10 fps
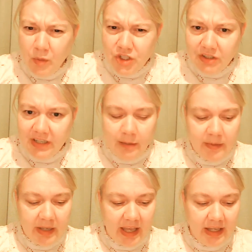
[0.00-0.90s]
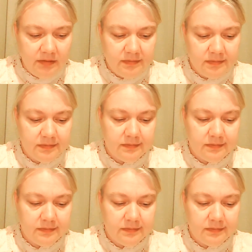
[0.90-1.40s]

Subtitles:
was your name again?